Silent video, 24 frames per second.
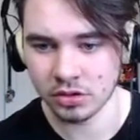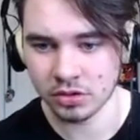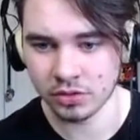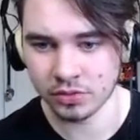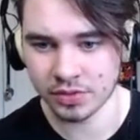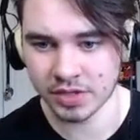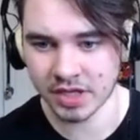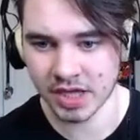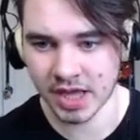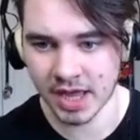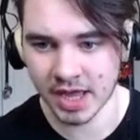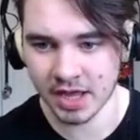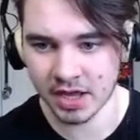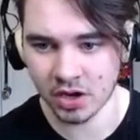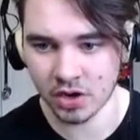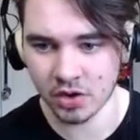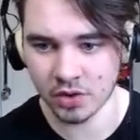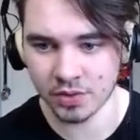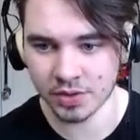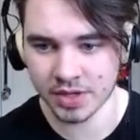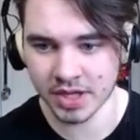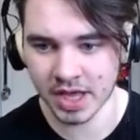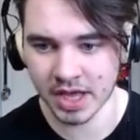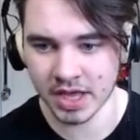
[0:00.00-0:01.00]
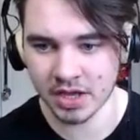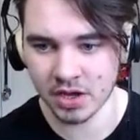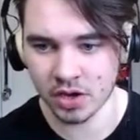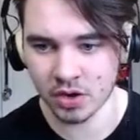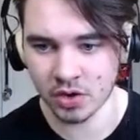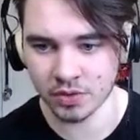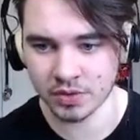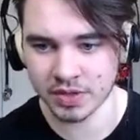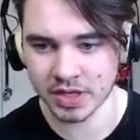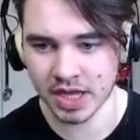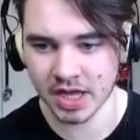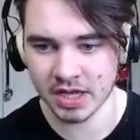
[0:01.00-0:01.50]
Okay. Okay.
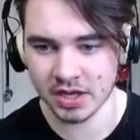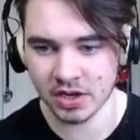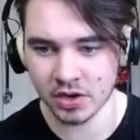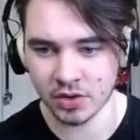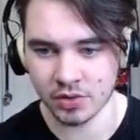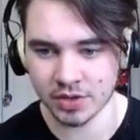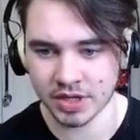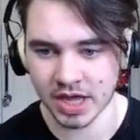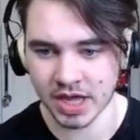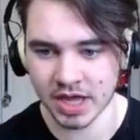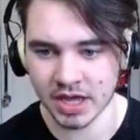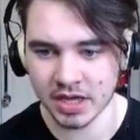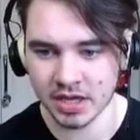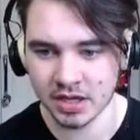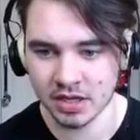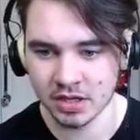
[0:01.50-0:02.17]
Okay. Okay.